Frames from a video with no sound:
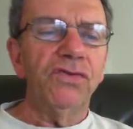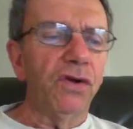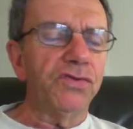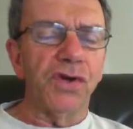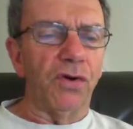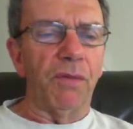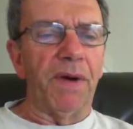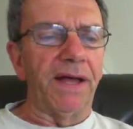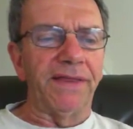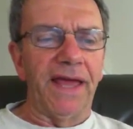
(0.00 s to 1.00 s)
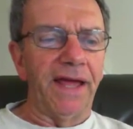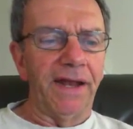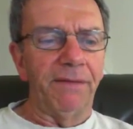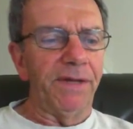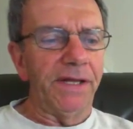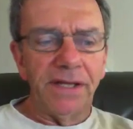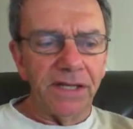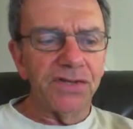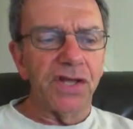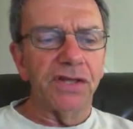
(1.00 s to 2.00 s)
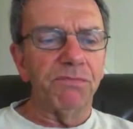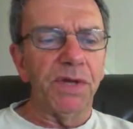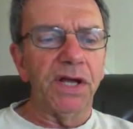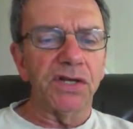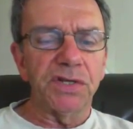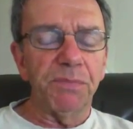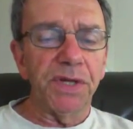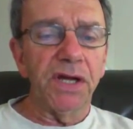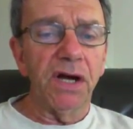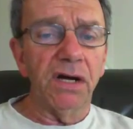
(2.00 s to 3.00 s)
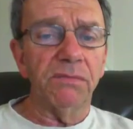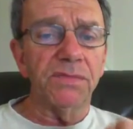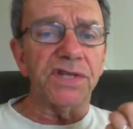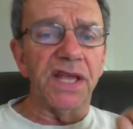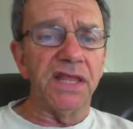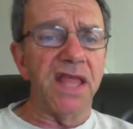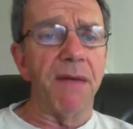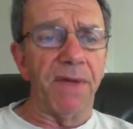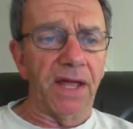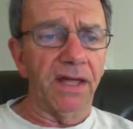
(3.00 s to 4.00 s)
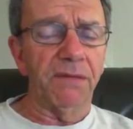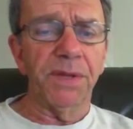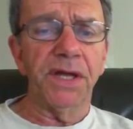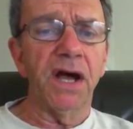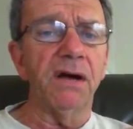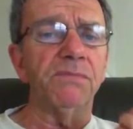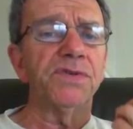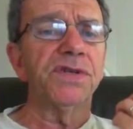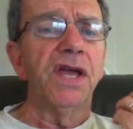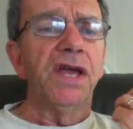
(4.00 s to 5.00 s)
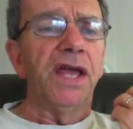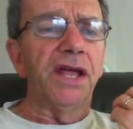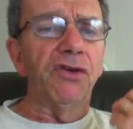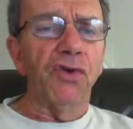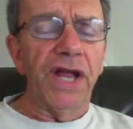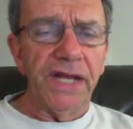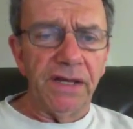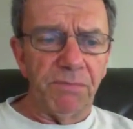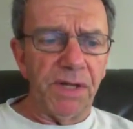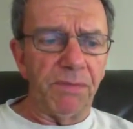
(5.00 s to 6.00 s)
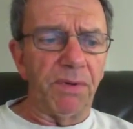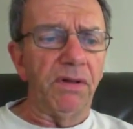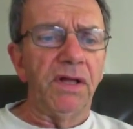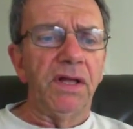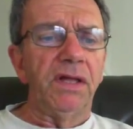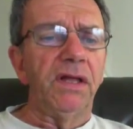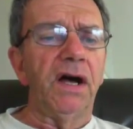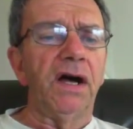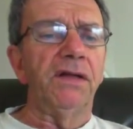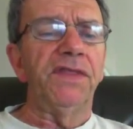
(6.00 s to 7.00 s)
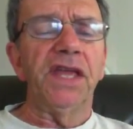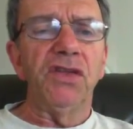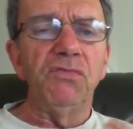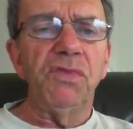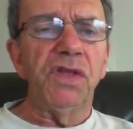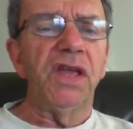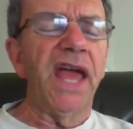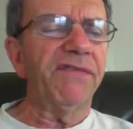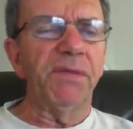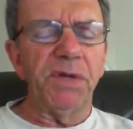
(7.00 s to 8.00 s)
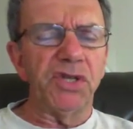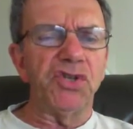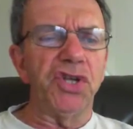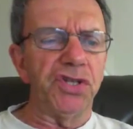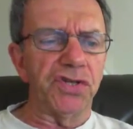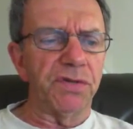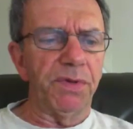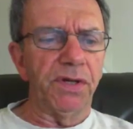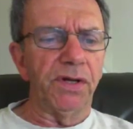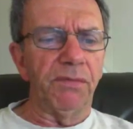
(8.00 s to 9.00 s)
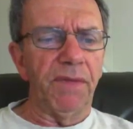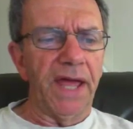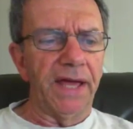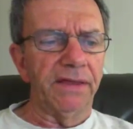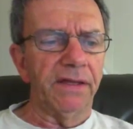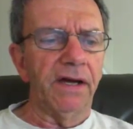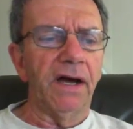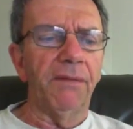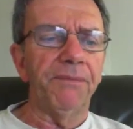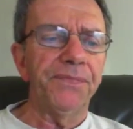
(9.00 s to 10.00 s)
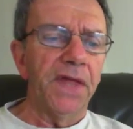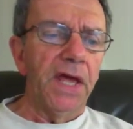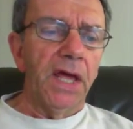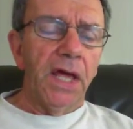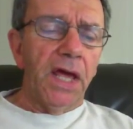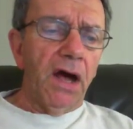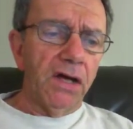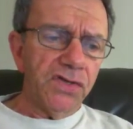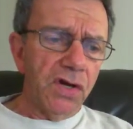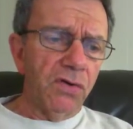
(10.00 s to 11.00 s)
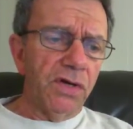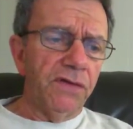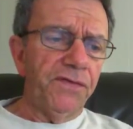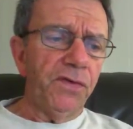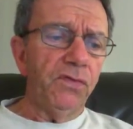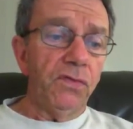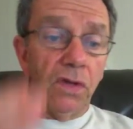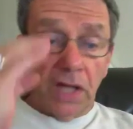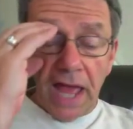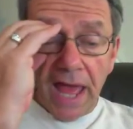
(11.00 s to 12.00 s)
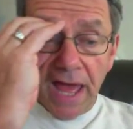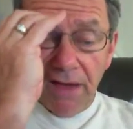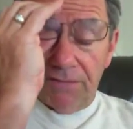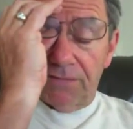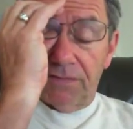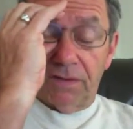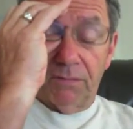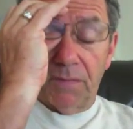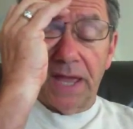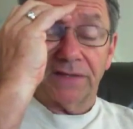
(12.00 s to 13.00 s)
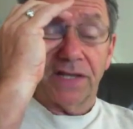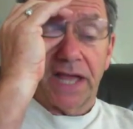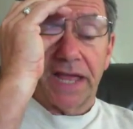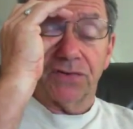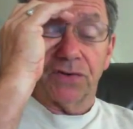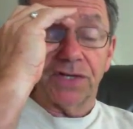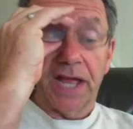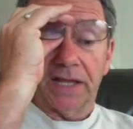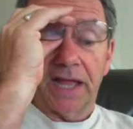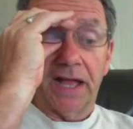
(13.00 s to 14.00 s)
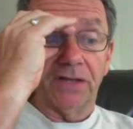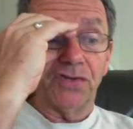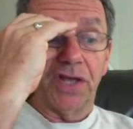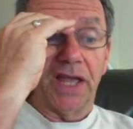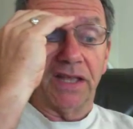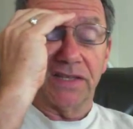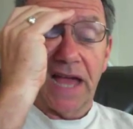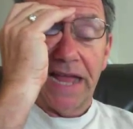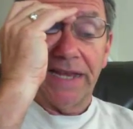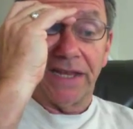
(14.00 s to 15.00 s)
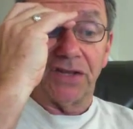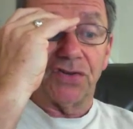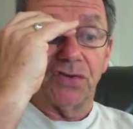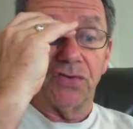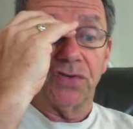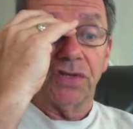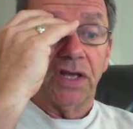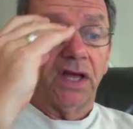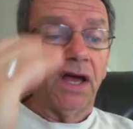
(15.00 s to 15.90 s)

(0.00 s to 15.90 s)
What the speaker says: don't joke about that. I mean, because it becomes endemic. It becomes ingrained in people that you have to be a genius to be good at math. Also, if you have math, science, or technology anxiety issues,